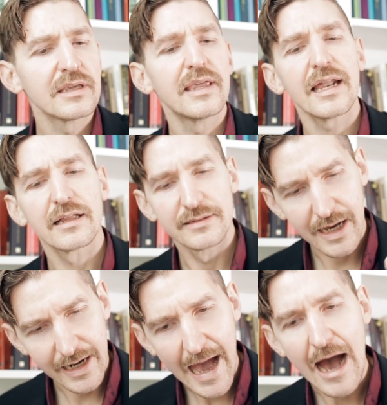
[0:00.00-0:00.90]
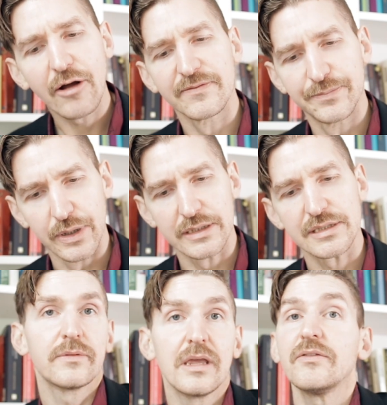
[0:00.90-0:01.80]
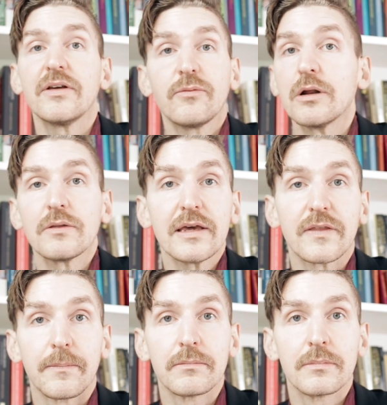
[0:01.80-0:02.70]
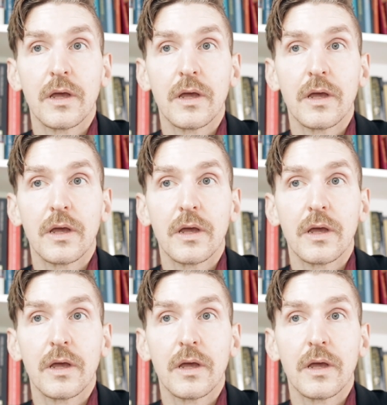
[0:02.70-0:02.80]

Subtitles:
get a lot out of books, even if we don't like them.